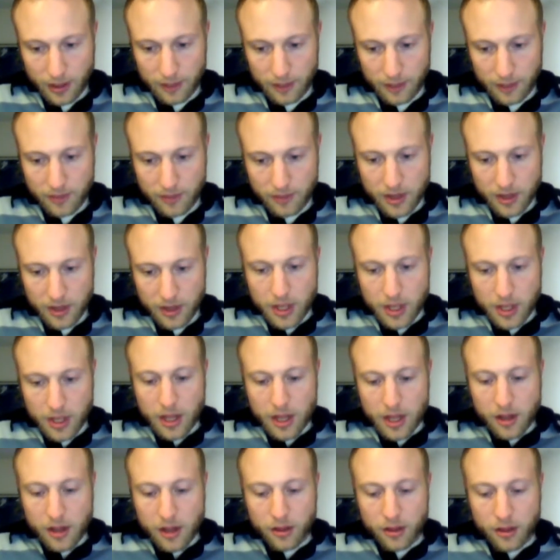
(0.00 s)

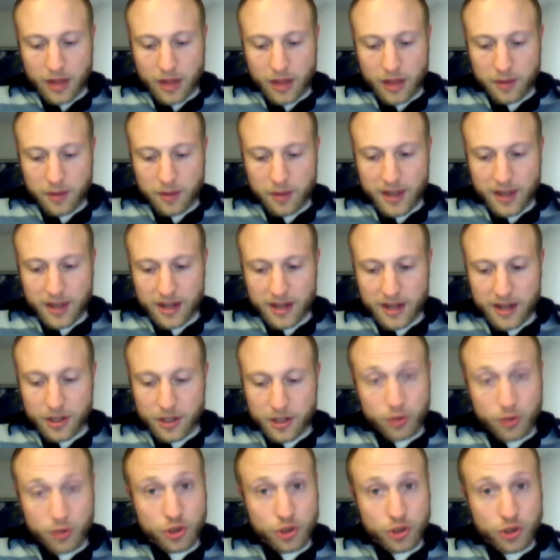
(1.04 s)
Then we get
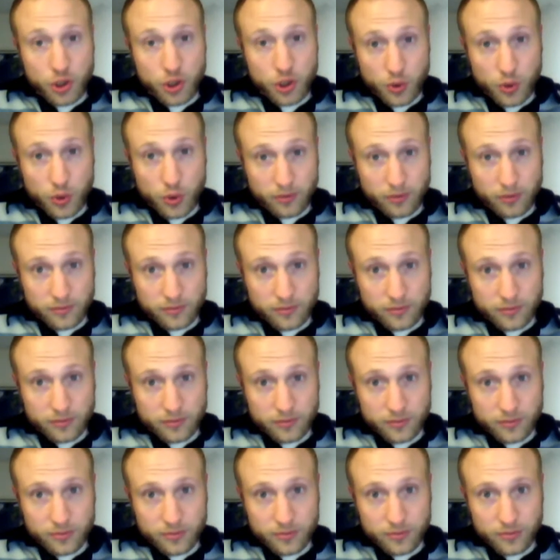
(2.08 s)
into June
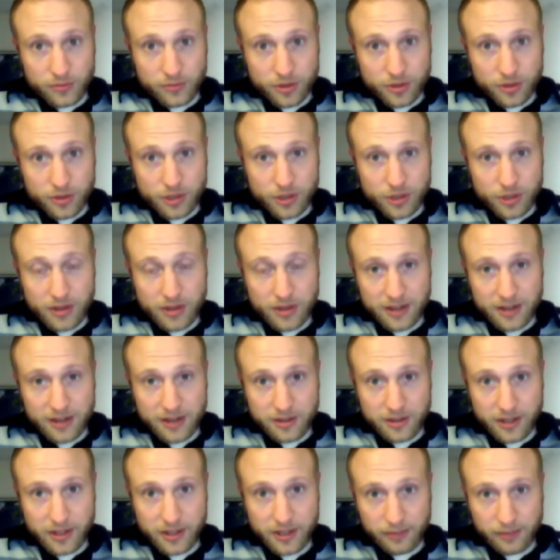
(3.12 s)

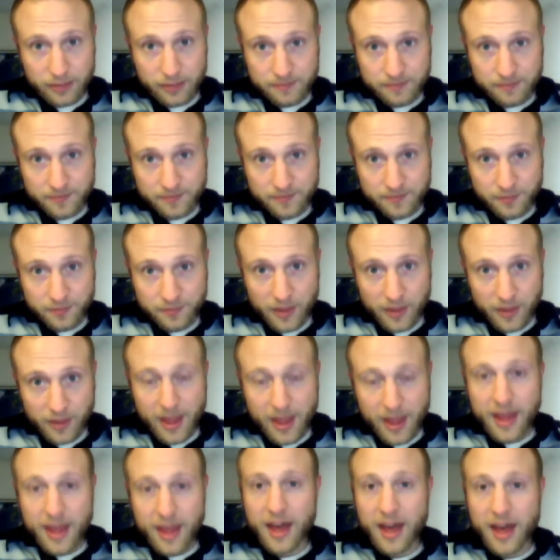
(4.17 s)
2010,
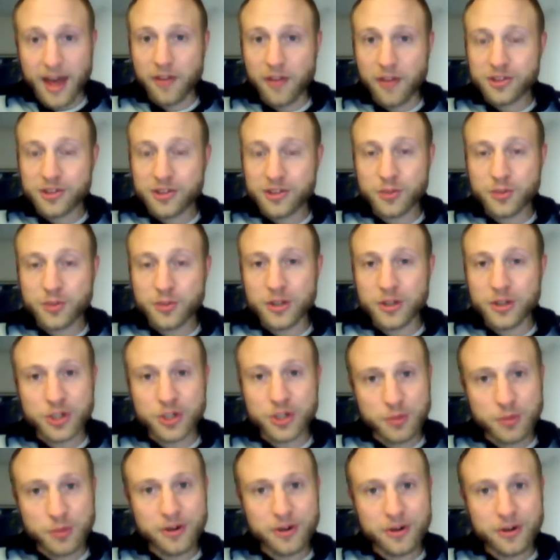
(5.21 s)
and this is when
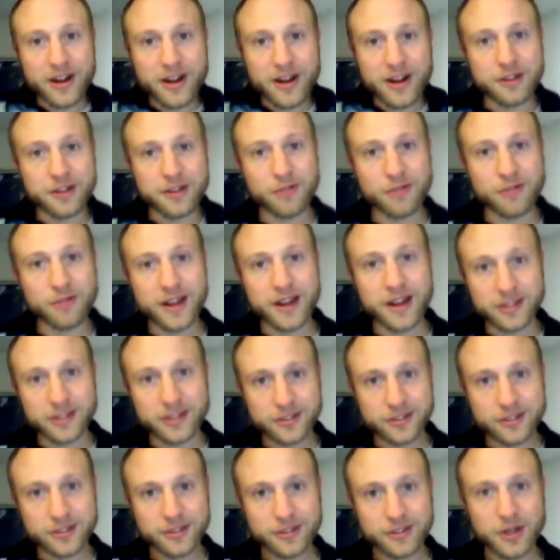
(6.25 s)
Jupiter and
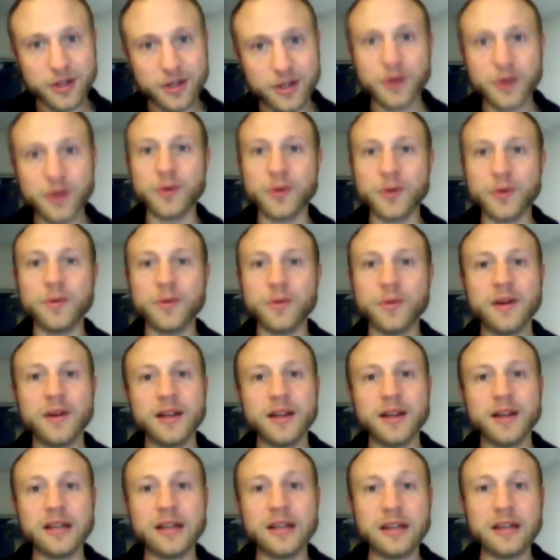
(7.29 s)
Uranus, who
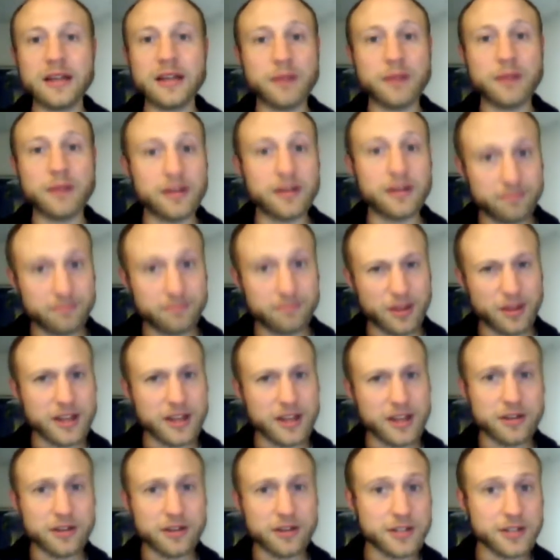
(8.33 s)
you might be
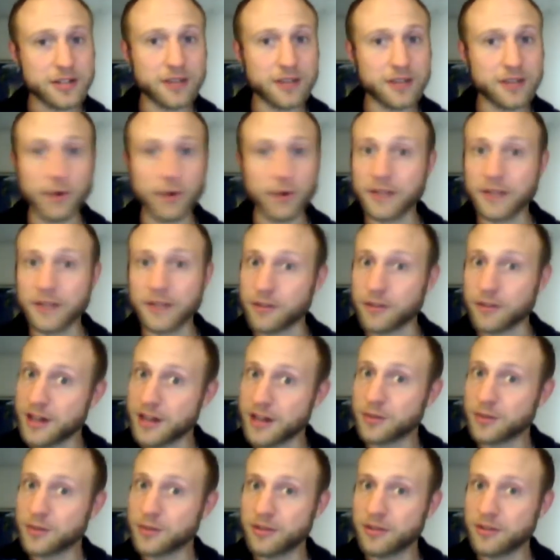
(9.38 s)
thinking to yourself, well, if
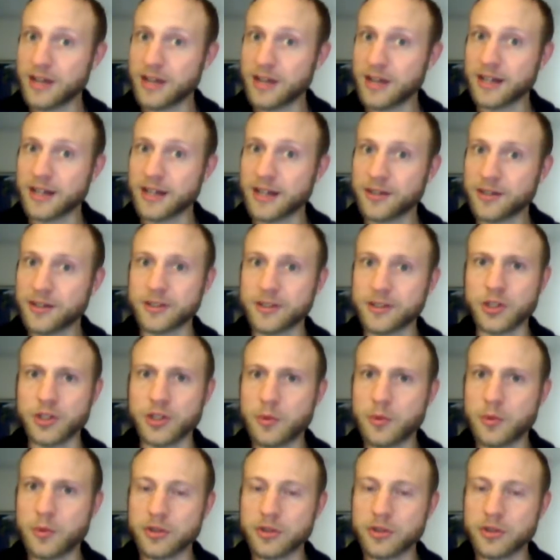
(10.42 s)
Uranus went to the eighth house and
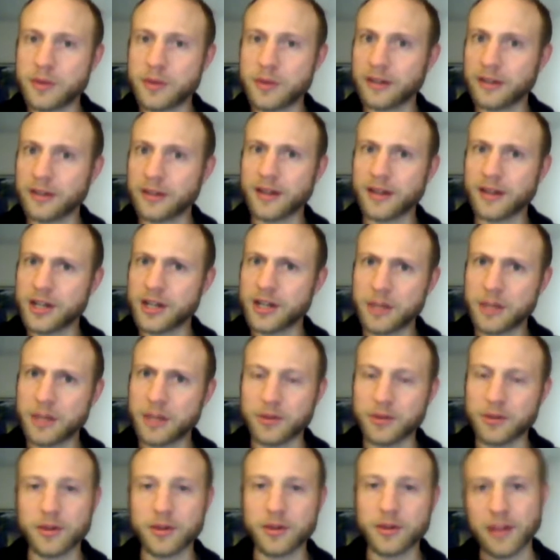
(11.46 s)
Jupiter is about to catch
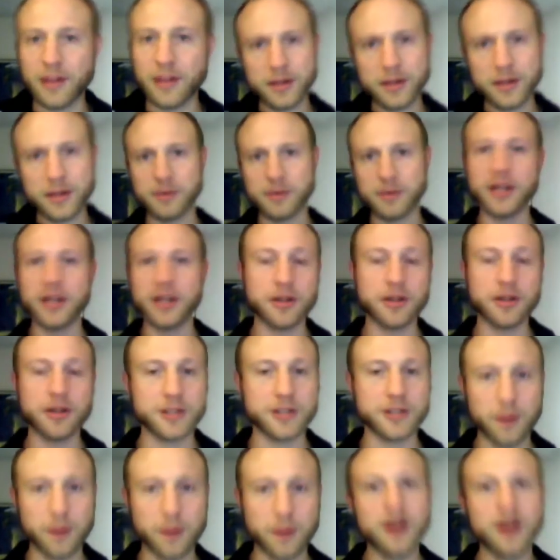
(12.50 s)
up to it, they must meet each
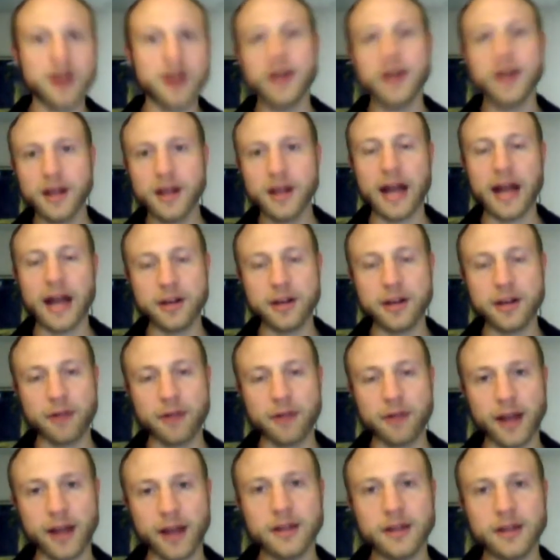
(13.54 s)
other somewhere, And
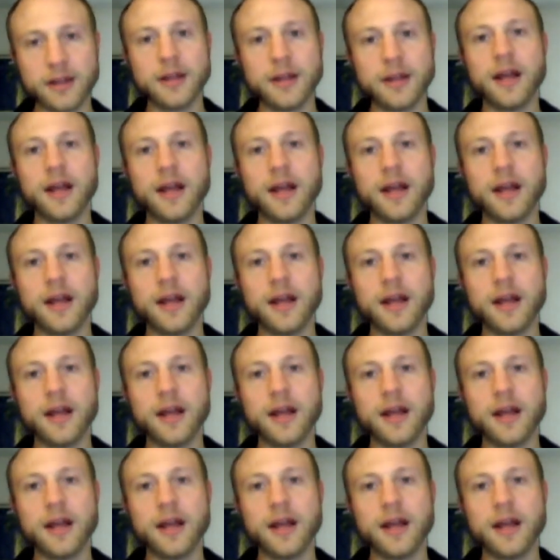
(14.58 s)
you're right,